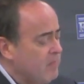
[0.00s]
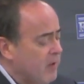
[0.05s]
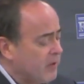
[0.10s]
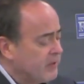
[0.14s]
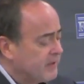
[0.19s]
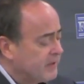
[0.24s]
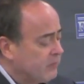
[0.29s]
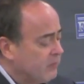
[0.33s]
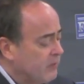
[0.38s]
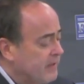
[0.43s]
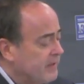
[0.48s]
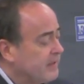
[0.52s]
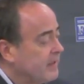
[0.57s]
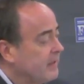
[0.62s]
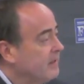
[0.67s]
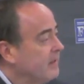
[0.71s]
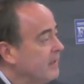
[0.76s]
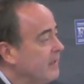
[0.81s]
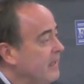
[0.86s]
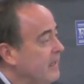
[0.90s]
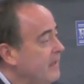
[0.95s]
most
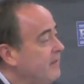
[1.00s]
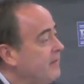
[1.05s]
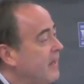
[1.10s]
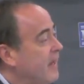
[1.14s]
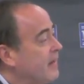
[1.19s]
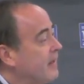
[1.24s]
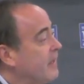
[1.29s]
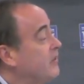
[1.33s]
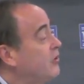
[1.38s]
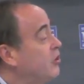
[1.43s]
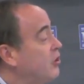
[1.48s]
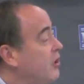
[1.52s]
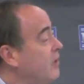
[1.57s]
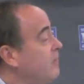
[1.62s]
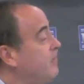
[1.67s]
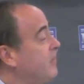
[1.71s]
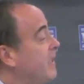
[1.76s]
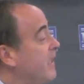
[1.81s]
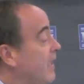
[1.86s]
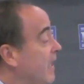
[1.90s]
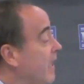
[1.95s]
recently that a
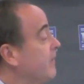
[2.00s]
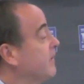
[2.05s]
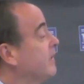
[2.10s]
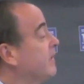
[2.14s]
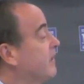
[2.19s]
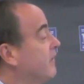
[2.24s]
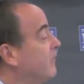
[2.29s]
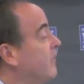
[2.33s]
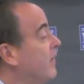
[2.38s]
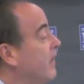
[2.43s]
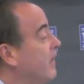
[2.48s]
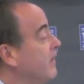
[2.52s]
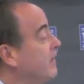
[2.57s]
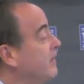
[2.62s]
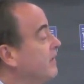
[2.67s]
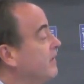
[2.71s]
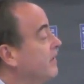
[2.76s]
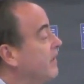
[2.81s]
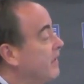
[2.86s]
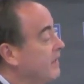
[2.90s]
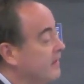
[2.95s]
GPS
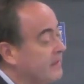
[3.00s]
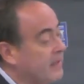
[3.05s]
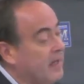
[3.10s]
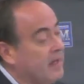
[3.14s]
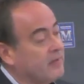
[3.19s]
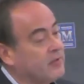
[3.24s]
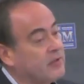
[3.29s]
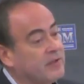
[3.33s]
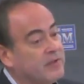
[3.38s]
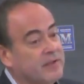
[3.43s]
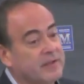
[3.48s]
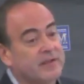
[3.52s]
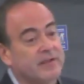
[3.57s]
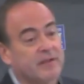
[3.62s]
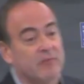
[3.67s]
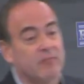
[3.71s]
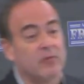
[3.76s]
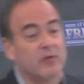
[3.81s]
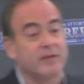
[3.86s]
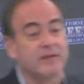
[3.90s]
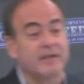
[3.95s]
device attached to
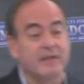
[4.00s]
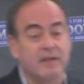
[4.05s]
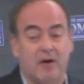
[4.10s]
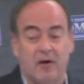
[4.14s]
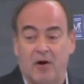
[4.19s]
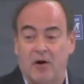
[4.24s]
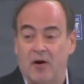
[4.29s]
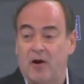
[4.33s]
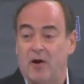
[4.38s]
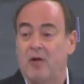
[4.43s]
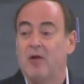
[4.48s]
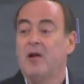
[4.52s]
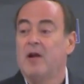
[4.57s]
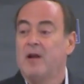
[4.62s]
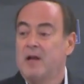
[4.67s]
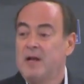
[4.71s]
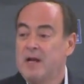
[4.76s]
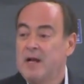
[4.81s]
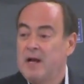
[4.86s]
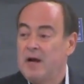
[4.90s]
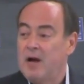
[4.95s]
someone's car
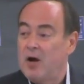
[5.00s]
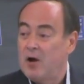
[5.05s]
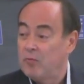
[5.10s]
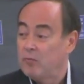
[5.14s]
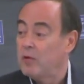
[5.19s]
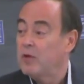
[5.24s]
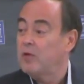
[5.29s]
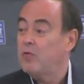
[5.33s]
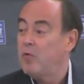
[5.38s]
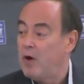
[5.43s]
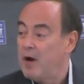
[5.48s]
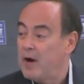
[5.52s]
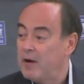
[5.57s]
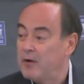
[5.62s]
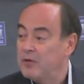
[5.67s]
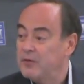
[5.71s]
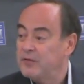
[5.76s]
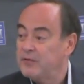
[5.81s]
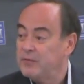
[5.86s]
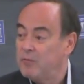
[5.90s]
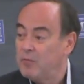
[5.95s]

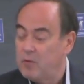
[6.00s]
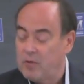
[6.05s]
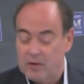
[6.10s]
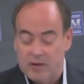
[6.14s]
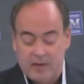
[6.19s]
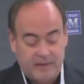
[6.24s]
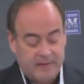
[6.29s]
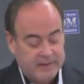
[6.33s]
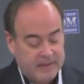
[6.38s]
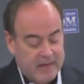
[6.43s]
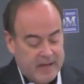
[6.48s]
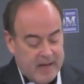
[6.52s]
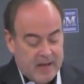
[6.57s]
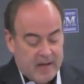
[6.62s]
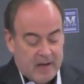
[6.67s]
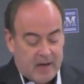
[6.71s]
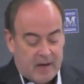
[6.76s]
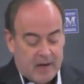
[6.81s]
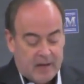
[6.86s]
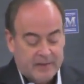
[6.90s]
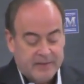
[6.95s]
requires a warrant.
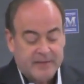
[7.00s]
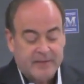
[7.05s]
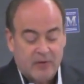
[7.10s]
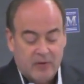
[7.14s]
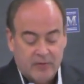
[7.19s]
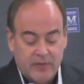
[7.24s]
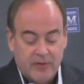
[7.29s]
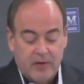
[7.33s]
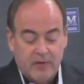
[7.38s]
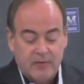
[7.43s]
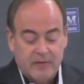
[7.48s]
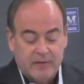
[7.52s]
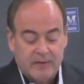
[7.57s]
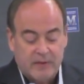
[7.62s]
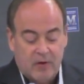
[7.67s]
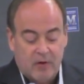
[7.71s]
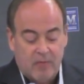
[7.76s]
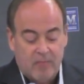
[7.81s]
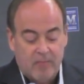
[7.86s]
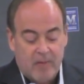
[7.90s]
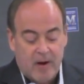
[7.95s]

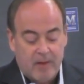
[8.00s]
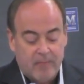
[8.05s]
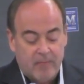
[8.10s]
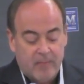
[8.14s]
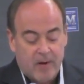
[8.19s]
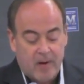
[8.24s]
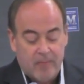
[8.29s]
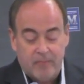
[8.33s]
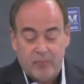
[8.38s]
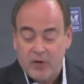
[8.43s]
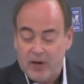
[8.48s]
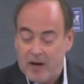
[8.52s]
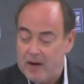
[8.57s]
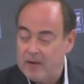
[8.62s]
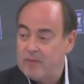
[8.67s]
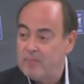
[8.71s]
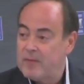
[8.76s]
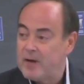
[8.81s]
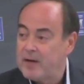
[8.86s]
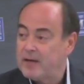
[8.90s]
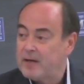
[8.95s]
So I'm
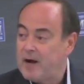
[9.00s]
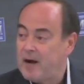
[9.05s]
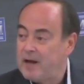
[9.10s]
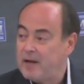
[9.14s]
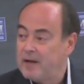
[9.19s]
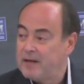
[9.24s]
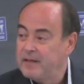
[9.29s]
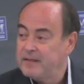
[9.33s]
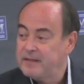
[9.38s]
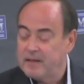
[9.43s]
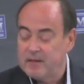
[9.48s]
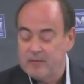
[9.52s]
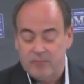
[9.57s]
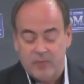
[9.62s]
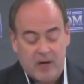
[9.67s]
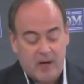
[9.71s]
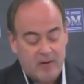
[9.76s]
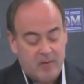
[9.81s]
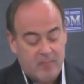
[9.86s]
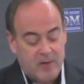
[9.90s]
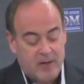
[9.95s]
proud of my colleagues and I'm
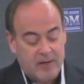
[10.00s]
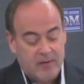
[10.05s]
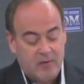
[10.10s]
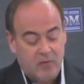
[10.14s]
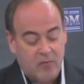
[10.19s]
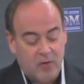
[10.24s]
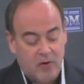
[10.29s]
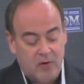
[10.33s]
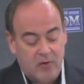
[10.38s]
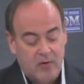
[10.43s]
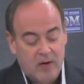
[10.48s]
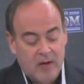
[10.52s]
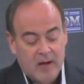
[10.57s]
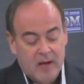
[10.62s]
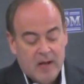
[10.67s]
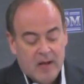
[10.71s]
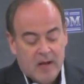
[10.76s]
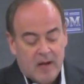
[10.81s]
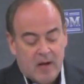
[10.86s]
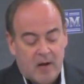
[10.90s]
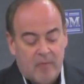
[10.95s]
proud of my court.
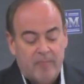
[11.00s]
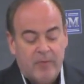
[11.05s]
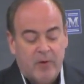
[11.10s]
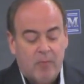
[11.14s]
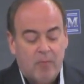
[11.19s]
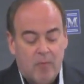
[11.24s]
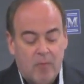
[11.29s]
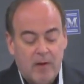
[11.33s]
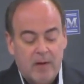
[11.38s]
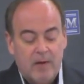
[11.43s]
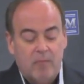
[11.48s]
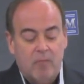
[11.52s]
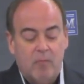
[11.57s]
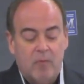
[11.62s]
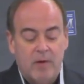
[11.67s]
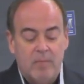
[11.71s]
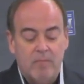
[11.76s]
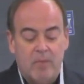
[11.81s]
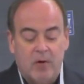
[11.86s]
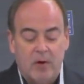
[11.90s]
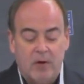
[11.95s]
But
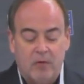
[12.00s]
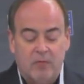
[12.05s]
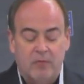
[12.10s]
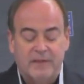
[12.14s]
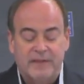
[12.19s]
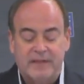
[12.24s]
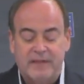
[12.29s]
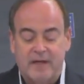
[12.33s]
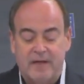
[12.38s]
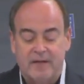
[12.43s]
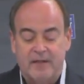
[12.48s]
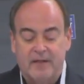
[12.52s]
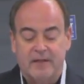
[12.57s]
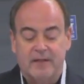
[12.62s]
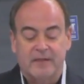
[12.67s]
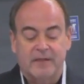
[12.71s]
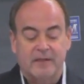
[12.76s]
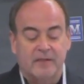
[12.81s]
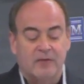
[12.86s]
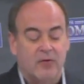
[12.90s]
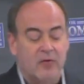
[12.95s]
when Marc was telling
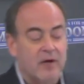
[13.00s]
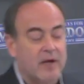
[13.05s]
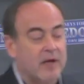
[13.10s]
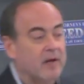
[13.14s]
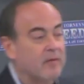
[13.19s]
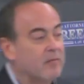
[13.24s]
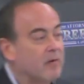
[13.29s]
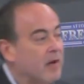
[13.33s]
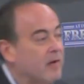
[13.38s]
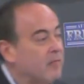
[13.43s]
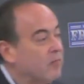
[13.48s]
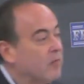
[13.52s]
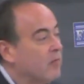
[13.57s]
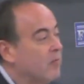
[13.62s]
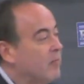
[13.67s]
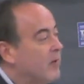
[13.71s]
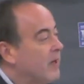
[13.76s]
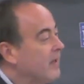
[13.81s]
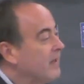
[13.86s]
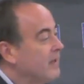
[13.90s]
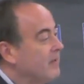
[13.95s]
his story, it
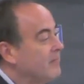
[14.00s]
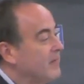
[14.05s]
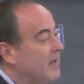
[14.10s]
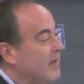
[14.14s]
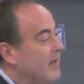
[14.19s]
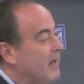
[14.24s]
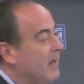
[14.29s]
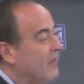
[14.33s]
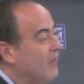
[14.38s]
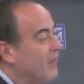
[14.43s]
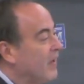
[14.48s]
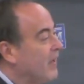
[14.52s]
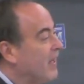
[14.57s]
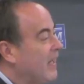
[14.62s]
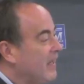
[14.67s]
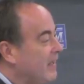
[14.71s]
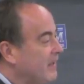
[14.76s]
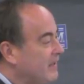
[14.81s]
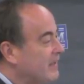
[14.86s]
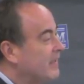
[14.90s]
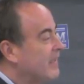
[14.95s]
reminded me, if a
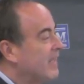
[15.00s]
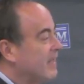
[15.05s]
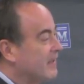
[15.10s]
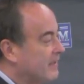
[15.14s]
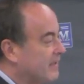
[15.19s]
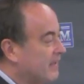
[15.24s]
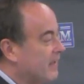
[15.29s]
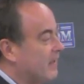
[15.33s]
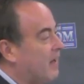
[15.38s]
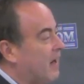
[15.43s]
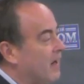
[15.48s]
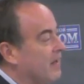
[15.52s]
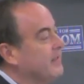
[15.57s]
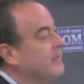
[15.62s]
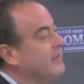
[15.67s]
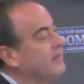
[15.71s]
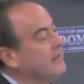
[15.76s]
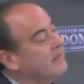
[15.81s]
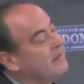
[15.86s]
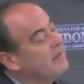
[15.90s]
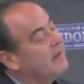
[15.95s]
case gets to
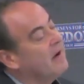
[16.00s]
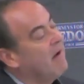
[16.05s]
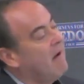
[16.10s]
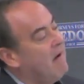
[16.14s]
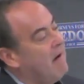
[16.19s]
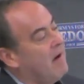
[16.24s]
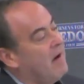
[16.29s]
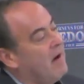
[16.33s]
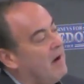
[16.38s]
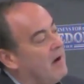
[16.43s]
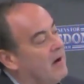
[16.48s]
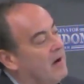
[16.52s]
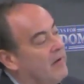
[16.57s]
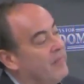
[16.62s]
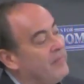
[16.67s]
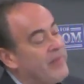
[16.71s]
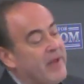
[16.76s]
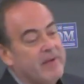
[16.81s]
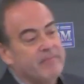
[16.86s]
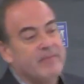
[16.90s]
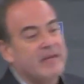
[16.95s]
us,
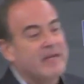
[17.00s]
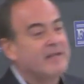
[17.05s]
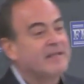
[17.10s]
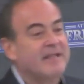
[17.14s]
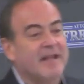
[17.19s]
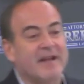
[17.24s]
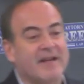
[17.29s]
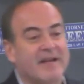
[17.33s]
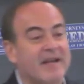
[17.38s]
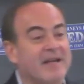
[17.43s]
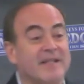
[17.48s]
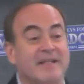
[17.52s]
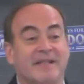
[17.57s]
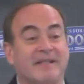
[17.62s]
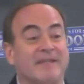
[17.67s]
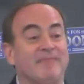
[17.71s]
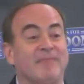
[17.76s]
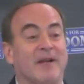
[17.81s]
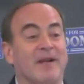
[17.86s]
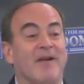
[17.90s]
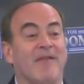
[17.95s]
that means that case
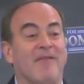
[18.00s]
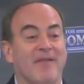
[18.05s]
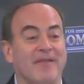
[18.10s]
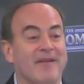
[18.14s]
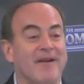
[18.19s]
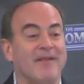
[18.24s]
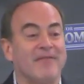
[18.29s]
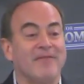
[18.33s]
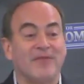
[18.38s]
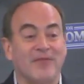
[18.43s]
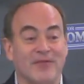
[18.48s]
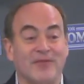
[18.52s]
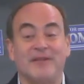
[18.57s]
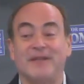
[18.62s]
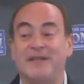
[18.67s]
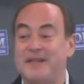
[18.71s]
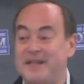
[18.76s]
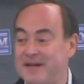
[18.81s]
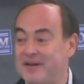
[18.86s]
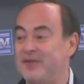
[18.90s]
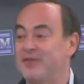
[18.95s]
has been going on for
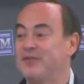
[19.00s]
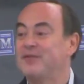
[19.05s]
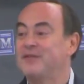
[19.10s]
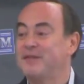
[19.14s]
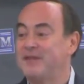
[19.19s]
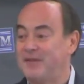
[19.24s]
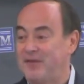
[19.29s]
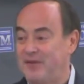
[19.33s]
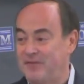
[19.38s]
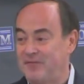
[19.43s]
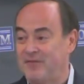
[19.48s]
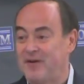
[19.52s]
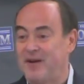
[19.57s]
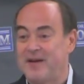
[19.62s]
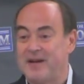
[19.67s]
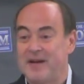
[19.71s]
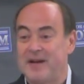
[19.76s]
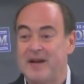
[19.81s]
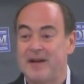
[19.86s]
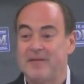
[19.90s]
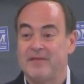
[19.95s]
years
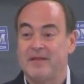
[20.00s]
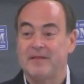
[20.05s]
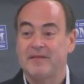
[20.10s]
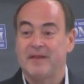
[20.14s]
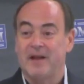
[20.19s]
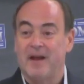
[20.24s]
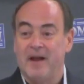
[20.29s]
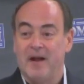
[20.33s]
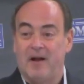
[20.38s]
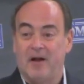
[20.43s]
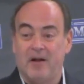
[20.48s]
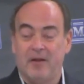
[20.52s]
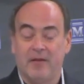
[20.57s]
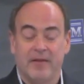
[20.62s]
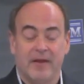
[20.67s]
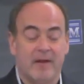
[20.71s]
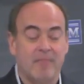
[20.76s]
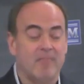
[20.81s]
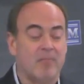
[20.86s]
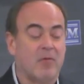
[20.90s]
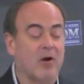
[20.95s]
already, and that the hell
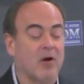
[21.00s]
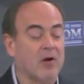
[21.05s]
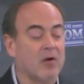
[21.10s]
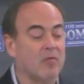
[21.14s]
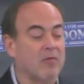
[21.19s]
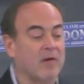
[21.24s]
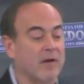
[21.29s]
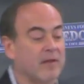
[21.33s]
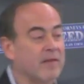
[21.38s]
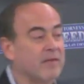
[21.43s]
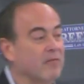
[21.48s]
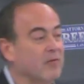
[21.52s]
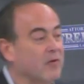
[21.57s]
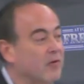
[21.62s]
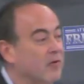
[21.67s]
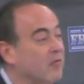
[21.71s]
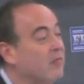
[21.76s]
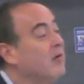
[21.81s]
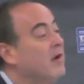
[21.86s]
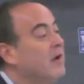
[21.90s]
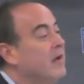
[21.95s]
that Marc went
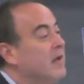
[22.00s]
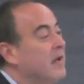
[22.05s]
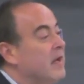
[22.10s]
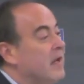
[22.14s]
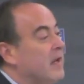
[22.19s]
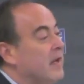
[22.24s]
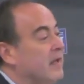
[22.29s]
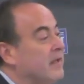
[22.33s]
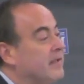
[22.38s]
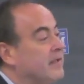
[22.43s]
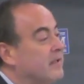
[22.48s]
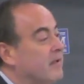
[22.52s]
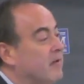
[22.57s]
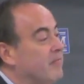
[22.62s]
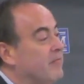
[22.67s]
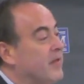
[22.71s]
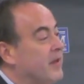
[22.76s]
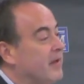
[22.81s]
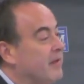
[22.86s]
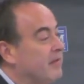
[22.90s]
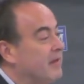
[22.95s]
through is
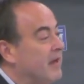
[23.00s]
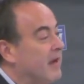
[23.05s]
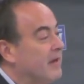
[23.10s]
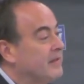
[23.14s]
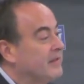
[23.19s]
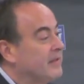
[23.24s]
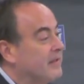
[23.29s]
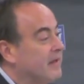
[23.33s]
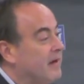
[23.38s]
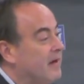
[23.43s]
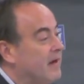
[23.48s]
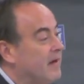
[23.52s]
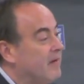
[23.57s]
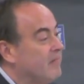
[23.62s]
something that,